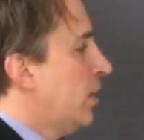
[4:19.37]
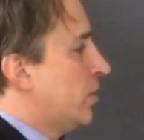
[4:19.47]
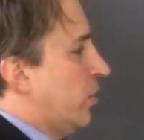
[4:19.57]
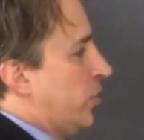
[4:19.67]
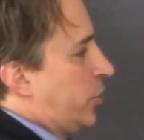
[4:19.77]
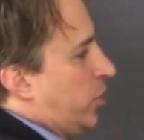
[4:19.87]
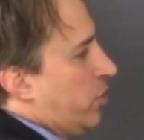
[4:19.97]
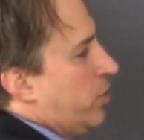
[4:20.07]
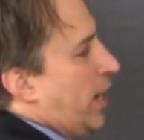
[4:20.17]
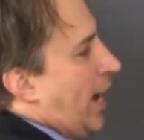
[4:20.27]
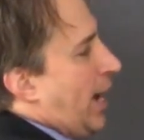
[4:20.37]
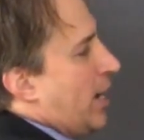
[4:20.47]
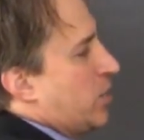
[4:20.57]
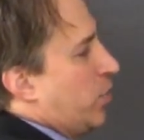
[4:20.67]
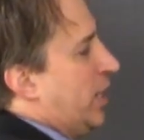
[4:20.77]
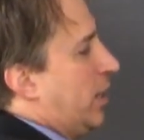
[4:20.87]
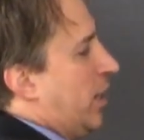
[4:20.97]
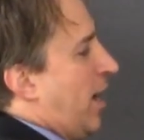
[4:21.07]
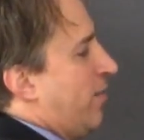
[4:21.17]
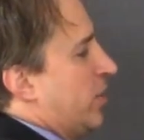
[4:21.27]
So as soon as we
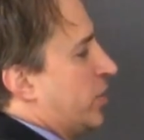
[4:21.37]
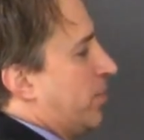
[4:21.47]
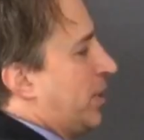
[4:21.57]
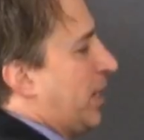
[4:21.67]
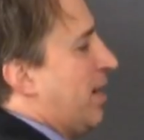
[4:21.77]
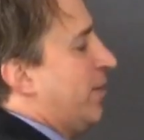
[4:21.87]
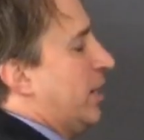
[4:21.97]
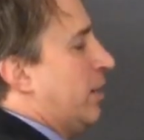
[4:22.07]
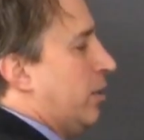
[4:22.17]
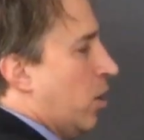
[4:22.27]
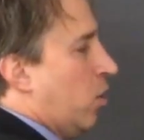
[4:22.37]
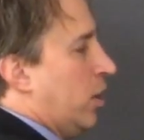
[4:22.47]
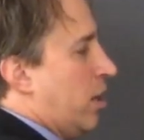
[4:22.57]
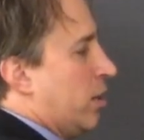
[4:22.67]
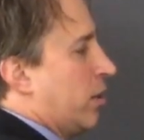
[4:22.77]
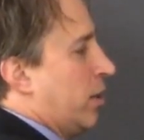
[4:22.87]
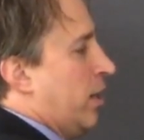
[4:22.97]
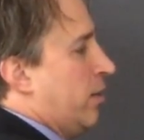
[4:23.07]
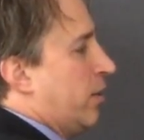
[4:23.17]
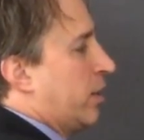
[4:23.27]
have the subclavian no longer
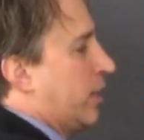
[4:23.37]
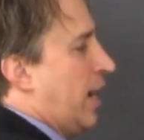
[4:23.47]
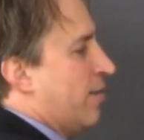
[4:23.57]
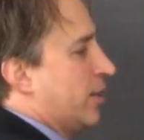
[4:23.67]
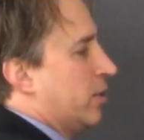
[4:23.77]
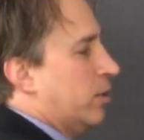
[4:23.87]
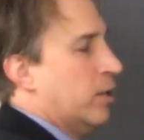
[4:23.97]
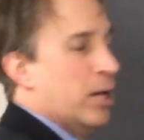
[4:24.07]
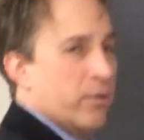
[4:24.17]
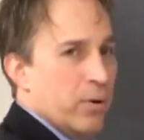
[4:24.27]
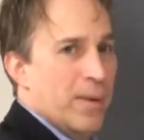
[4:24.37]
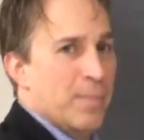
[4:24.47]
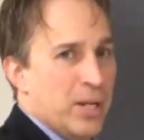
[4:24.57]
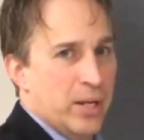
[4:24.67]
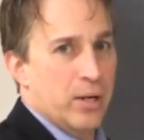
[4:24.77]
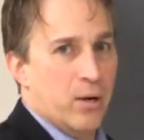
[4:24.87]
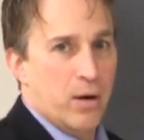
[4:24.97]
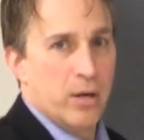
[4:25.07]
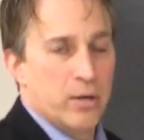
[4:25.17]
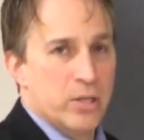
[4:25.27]
under the clavicle, remember that the
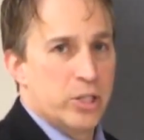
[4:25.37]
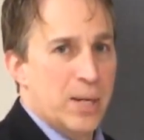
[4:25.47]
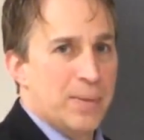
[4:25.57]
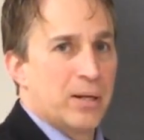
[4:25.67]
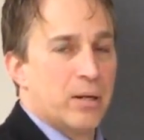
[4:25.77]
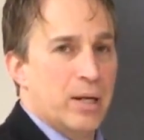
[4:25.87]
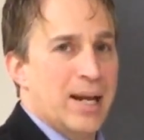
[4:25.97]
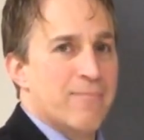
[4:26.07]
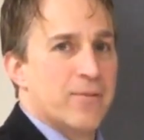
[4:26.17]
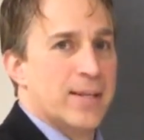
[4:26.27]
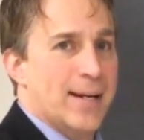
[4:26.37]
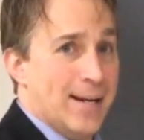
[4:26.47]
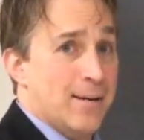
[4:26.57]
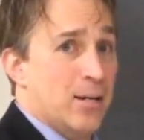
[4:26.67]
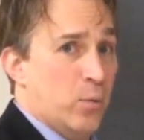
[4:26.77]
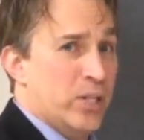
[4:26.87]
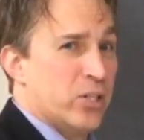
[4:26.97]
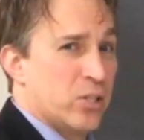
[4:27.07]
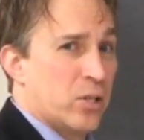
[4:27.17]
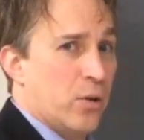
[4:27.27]
arteries typically are named for the area which
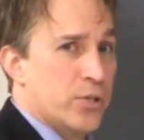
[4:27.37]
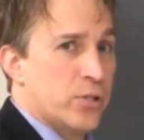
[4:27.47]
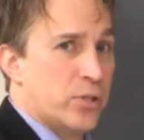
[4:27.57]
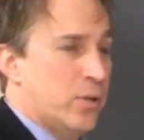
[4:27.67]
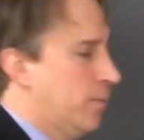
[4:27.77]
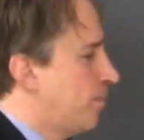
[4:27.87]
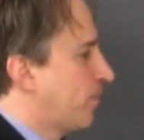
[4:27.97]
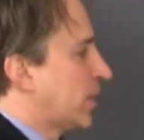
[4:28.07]
it's closest to.